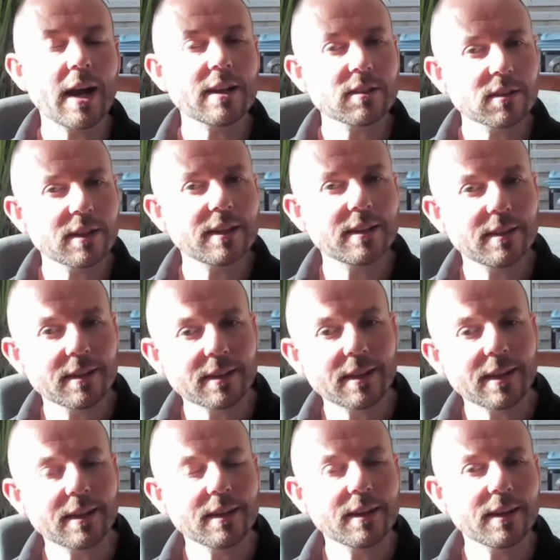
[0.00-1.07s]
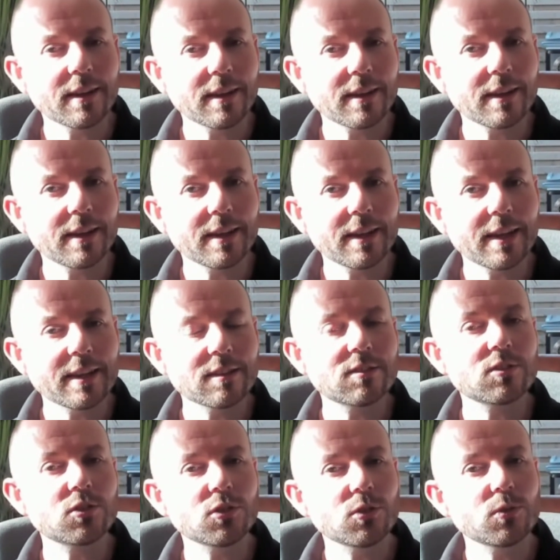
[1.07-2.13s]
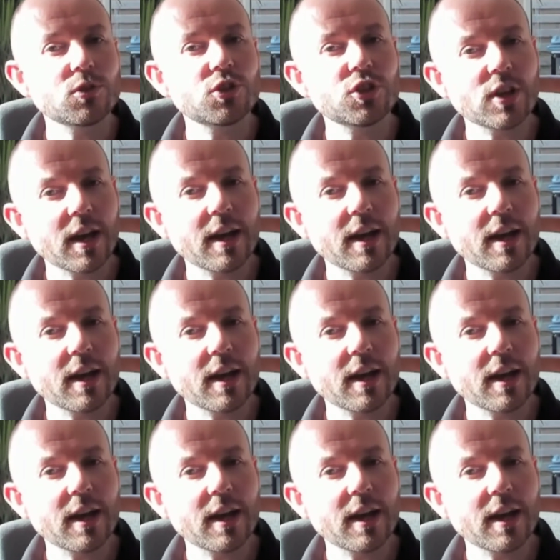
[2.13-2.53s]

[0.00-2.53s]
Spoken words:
or hassle it is to